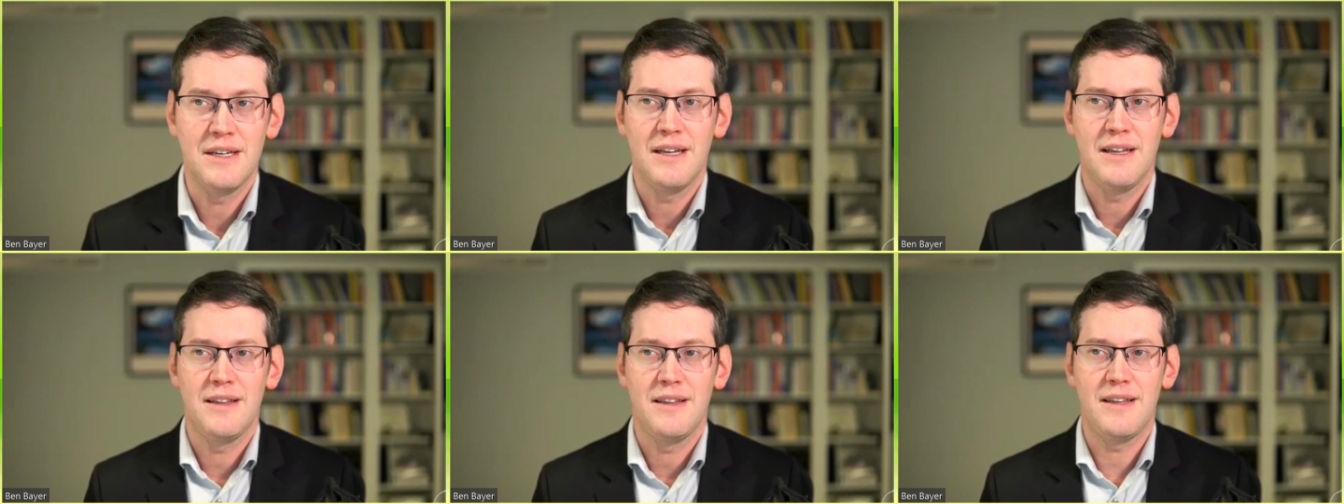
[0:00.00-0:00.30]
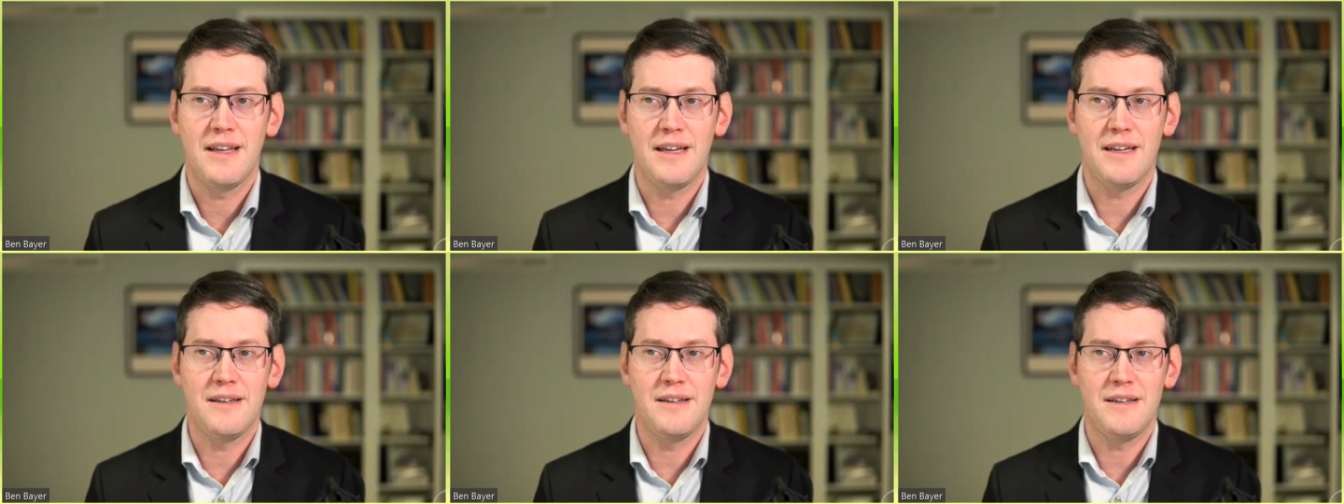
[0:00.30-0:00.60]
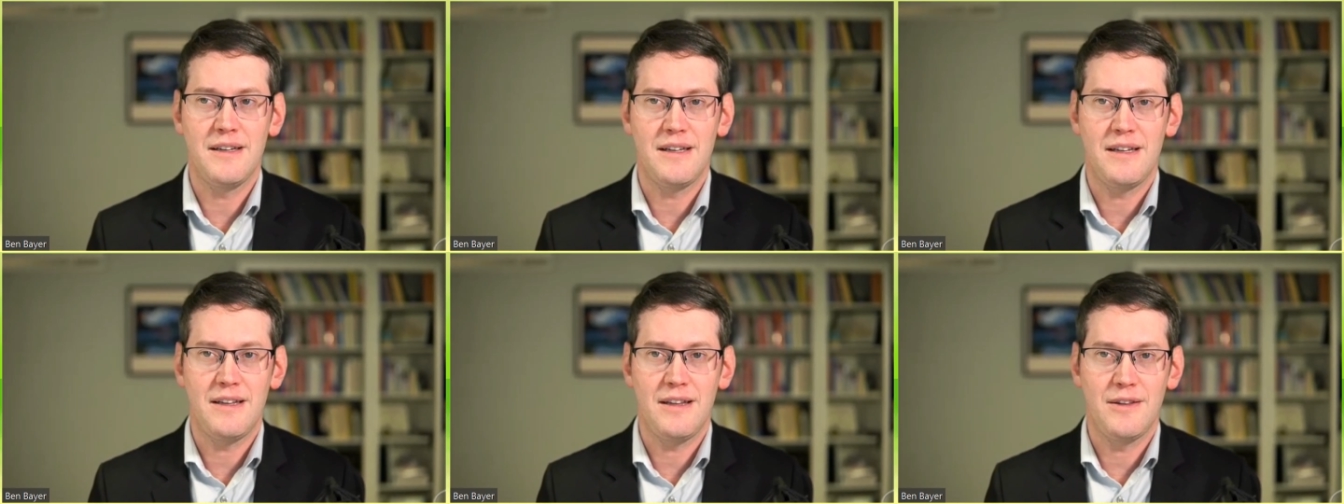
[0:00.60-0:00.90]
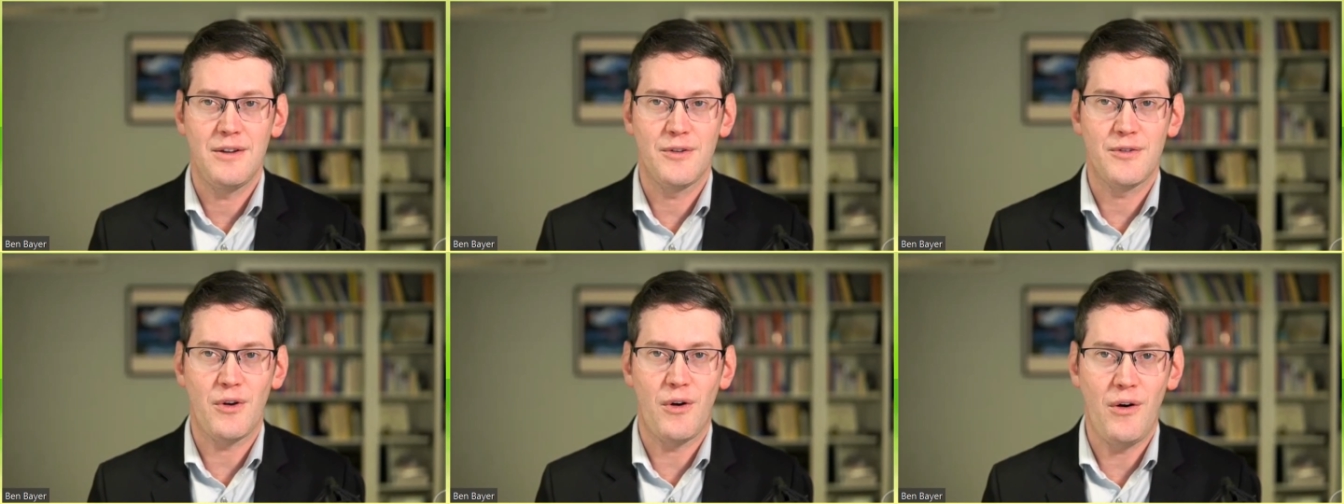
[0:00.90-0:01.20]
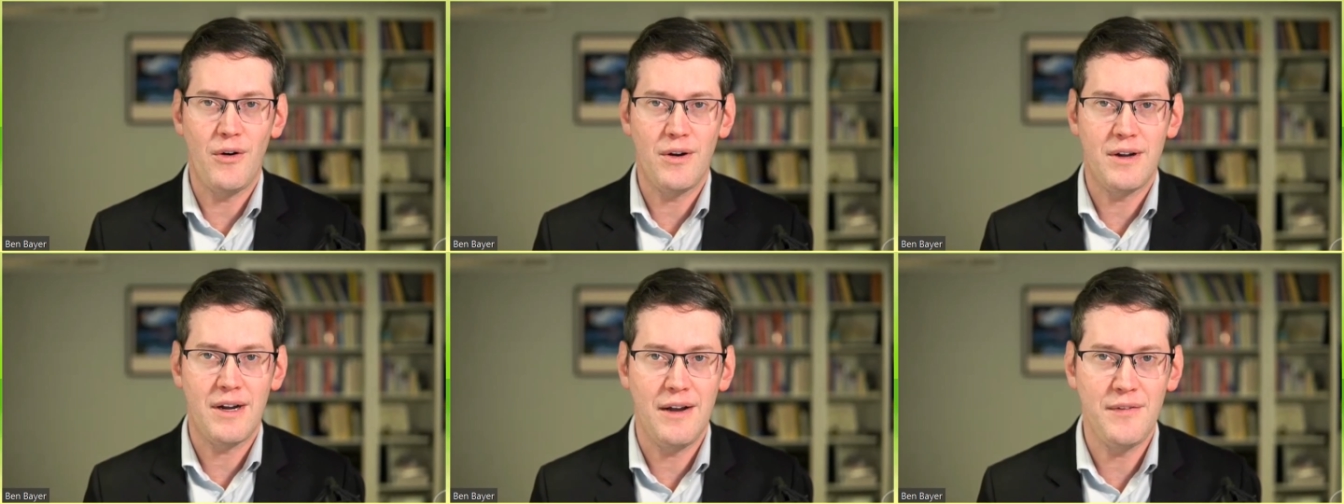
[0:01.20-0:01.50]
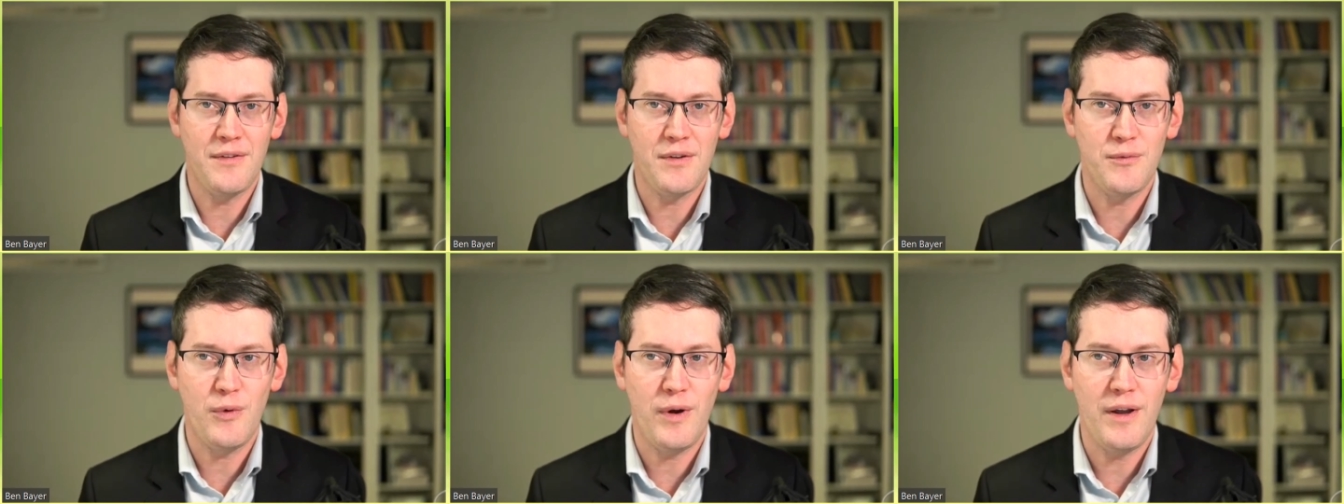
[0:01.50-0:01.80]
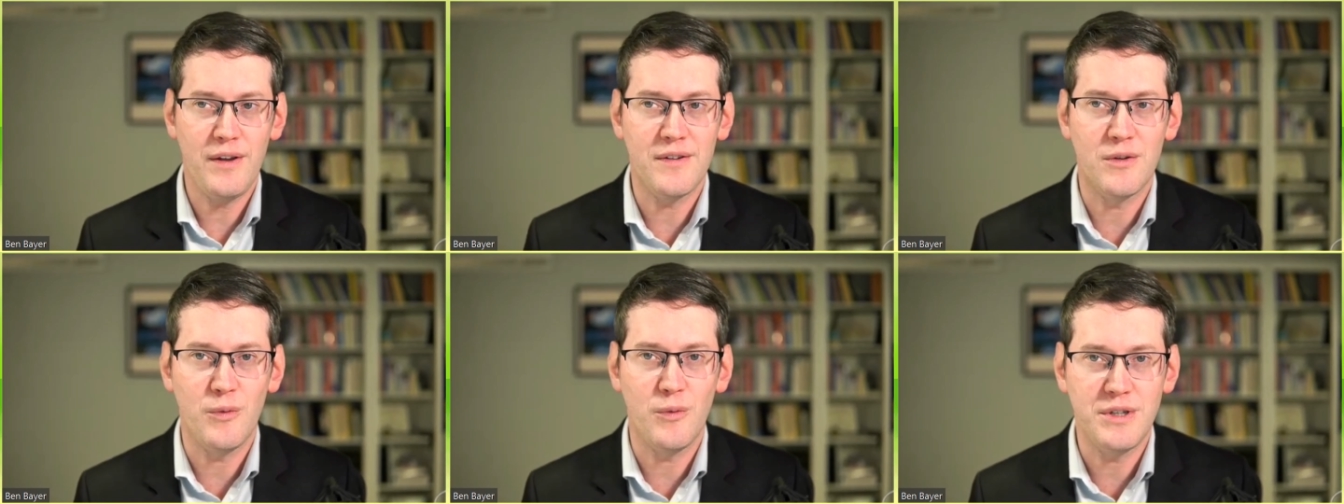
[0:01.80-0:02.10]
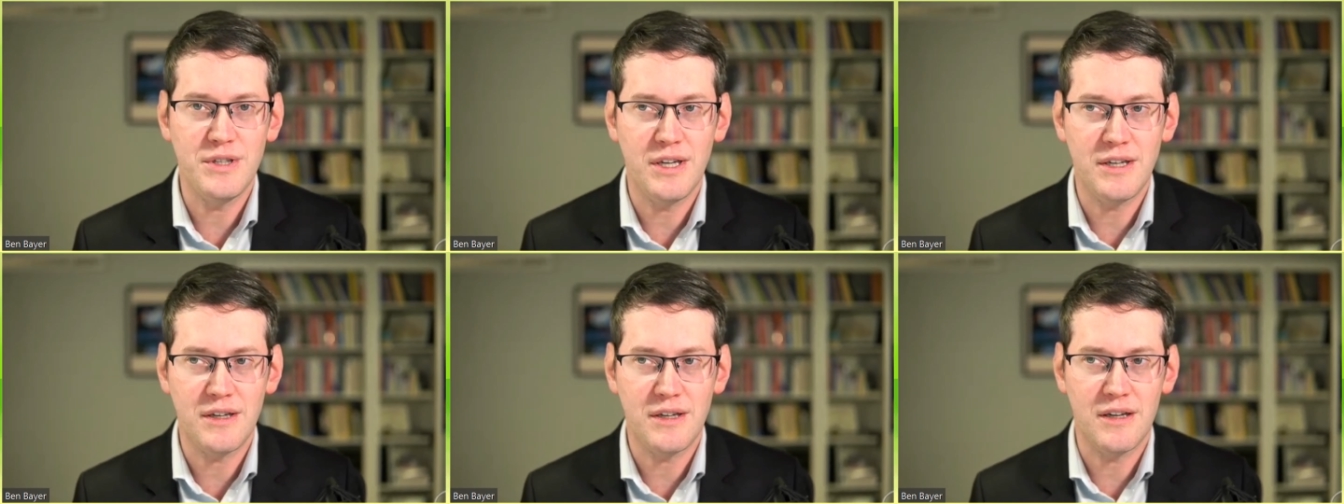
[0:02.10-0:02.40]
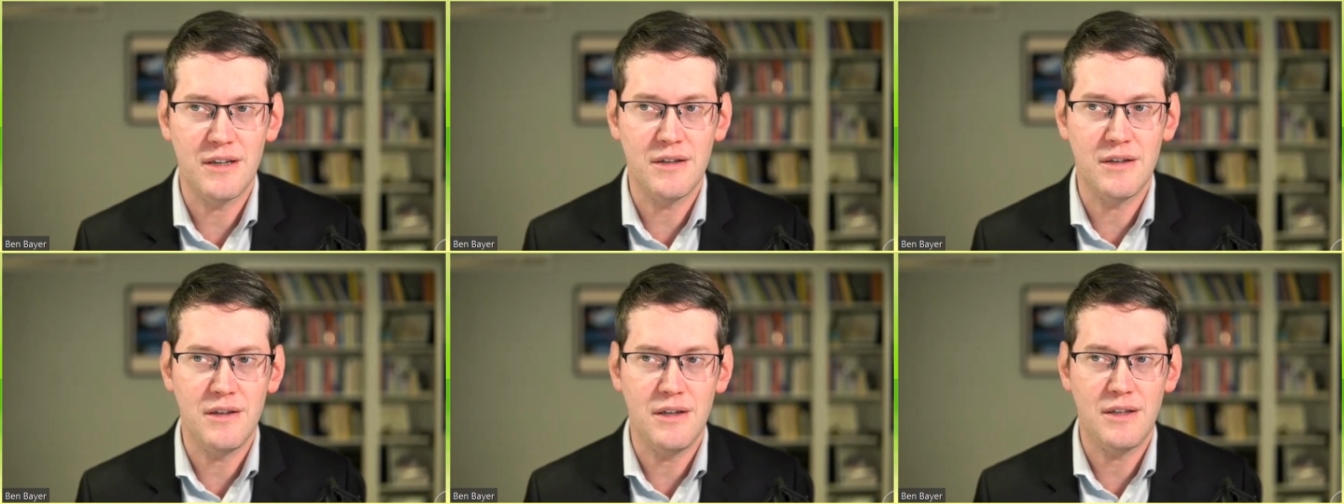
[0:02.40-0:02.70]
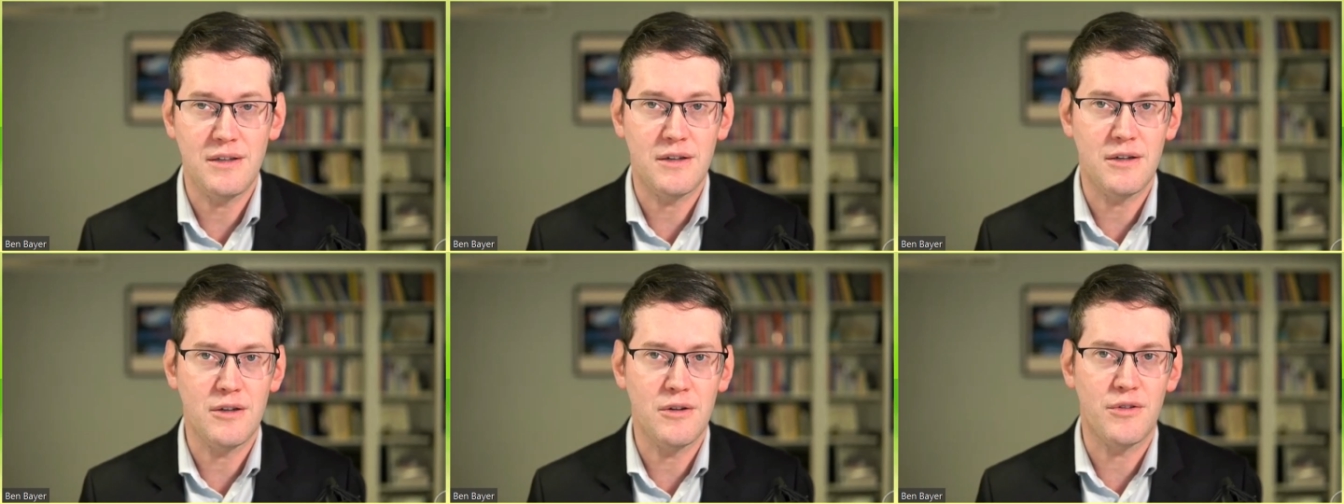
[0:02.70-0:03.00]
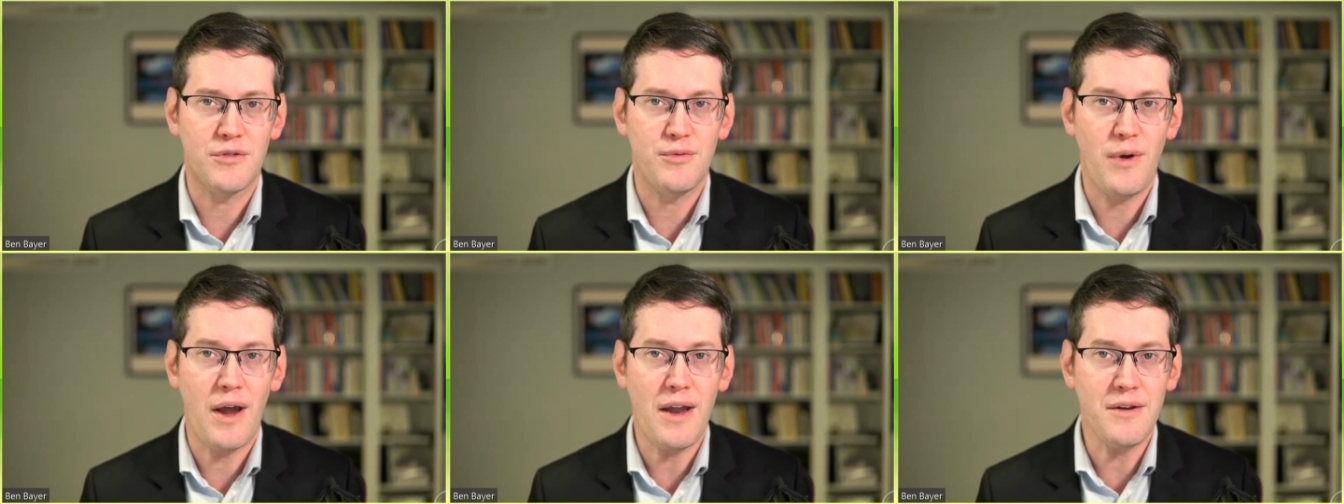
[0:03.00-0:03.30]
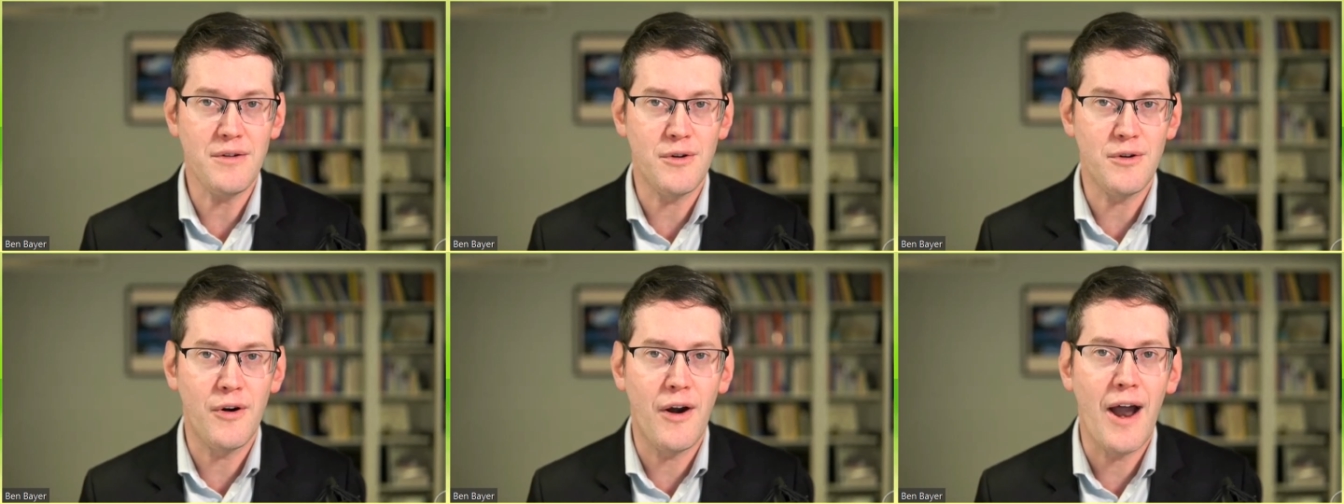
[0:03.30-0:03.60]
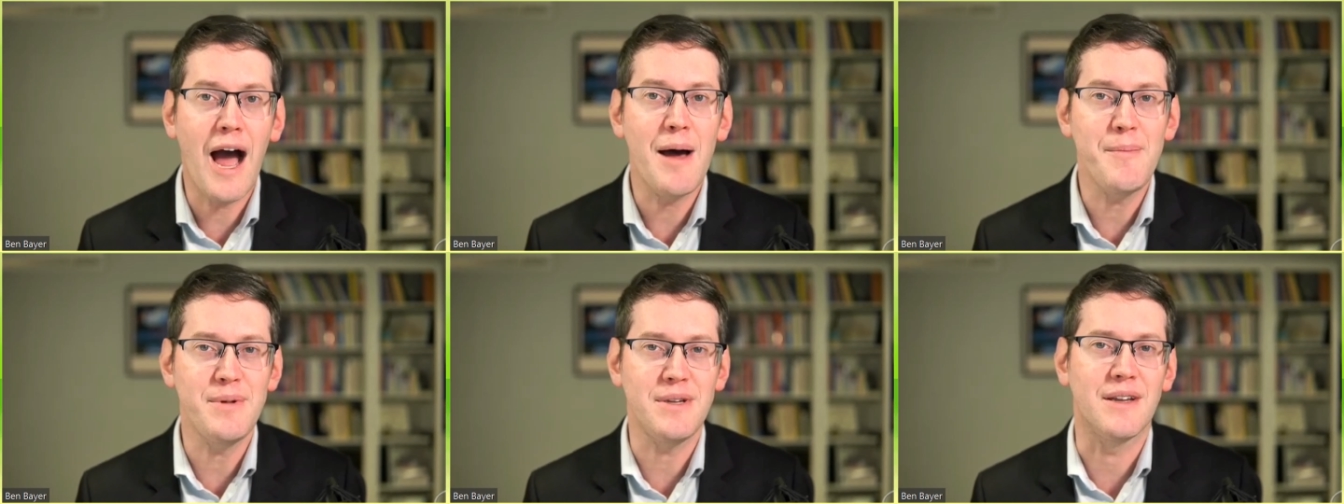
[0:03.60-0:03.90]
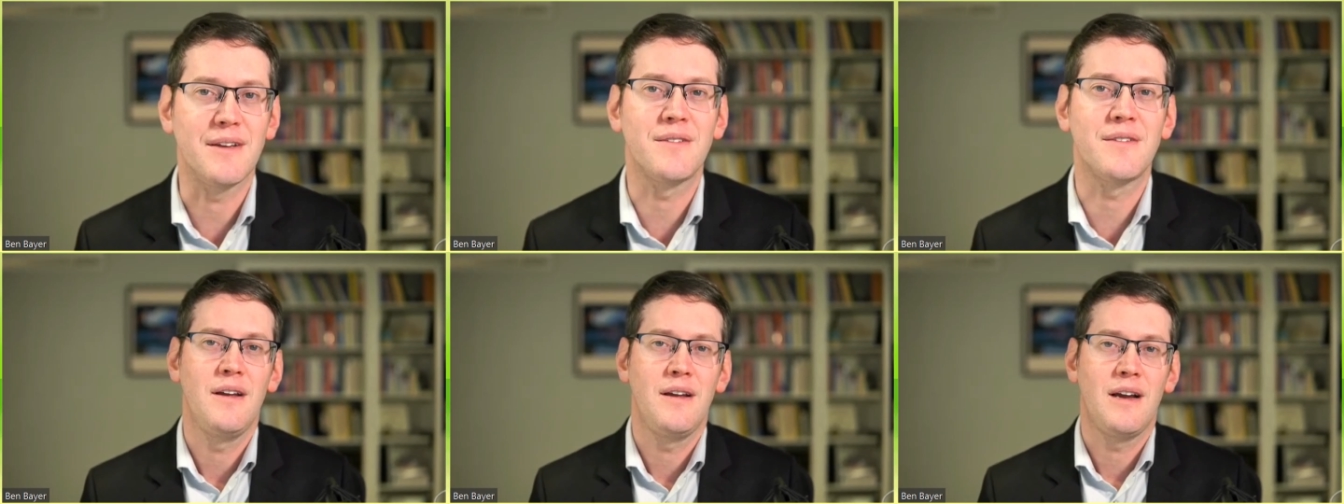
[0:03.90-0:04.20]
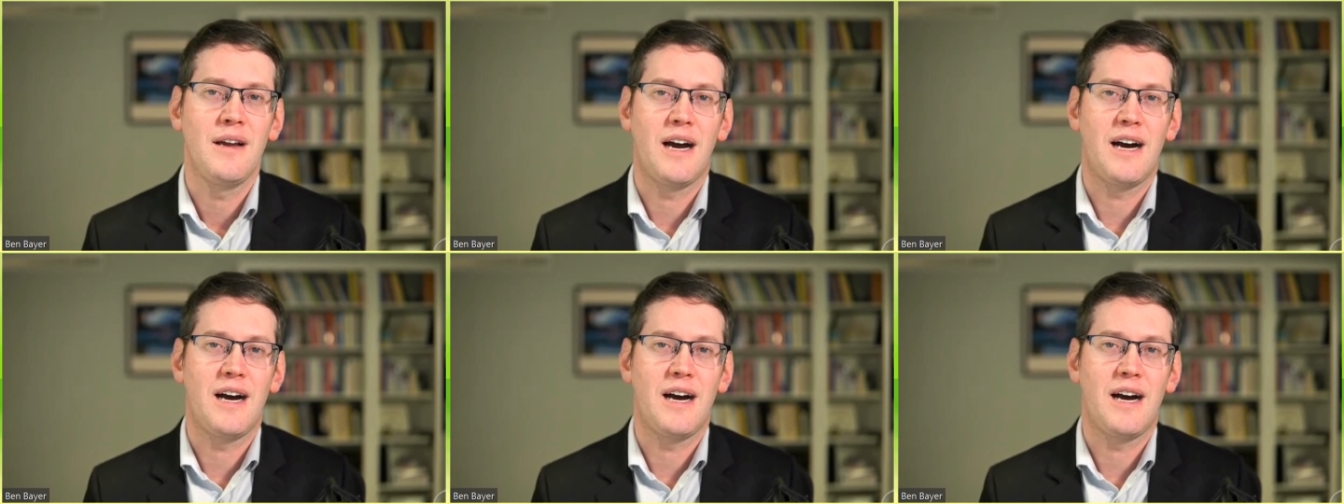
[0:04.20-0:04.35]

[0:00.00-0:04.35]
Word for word: then there's all kinds of ways in which it can threaten her happiness.